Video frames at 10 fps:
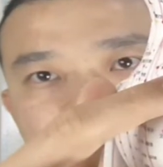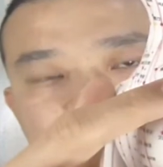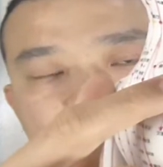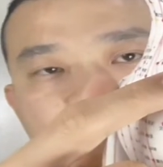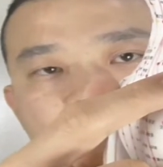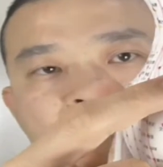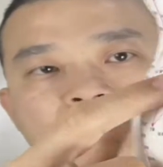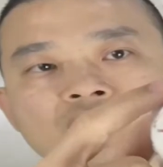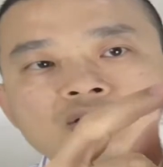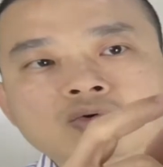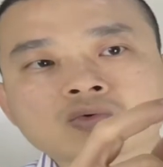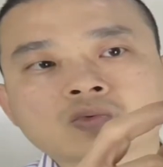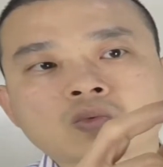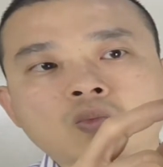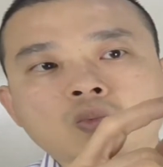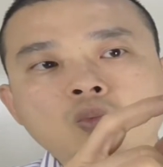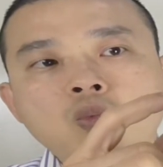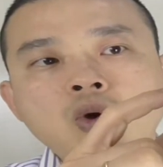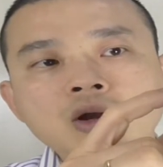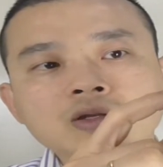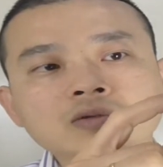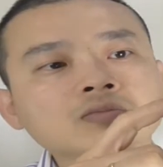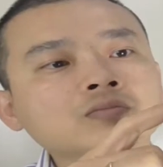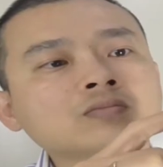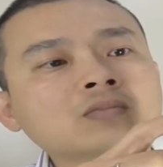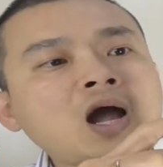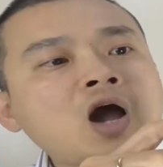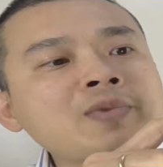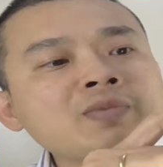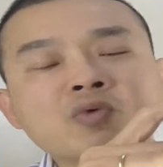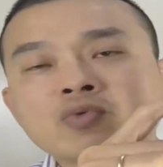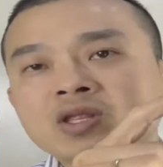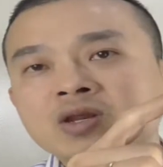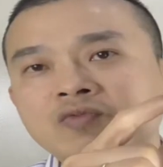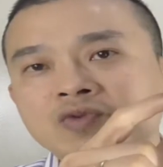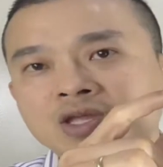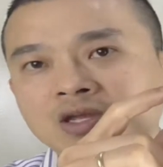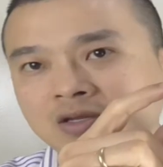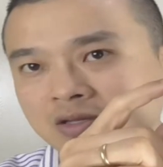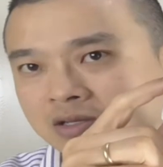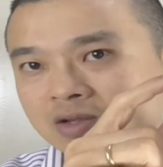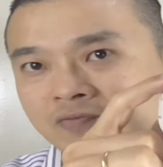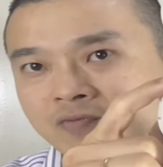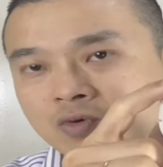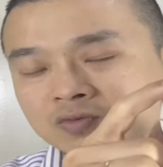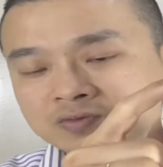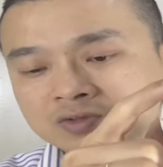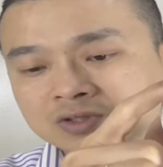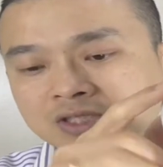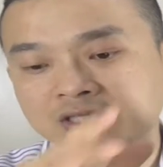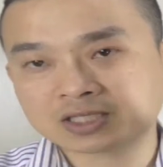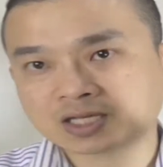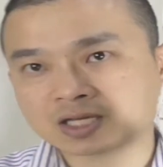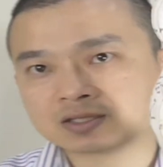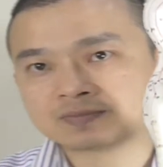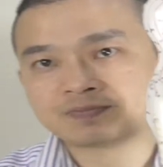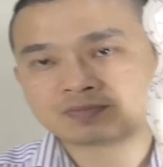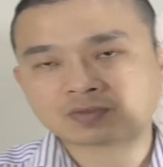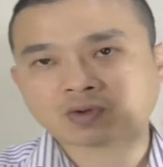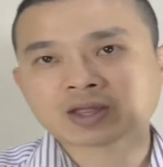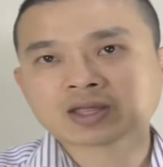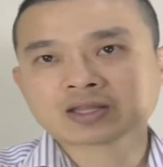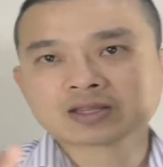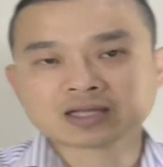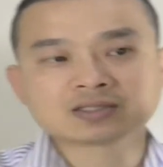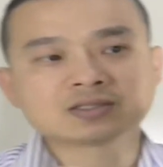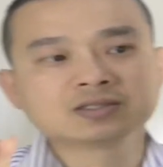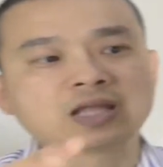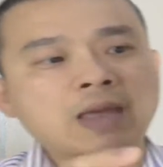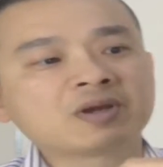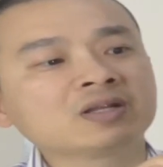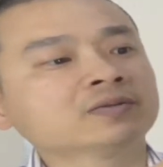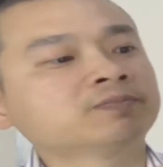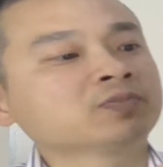Okay. So how many meridian over here involved in this case? Right. Let's name it.